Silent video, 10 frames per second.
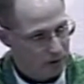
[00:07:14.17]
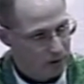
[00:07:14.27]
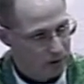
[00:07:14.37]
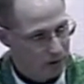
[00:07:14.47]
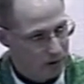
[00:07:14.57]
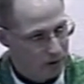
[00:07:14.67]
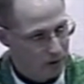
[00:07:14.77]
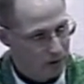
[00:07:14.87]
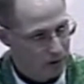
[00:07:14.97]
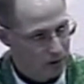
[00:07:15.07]

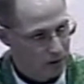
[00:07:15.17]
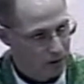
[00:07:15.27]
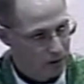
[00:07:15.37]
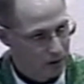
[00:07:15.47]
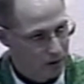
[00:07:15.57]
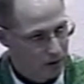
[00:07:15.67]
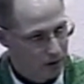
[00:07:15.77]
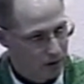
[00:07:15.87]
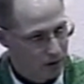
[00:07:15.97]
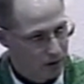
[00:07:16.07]

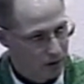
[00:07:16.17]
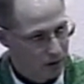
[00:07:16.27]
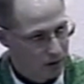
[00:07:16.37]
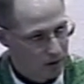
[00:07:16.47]
Nobody speaks.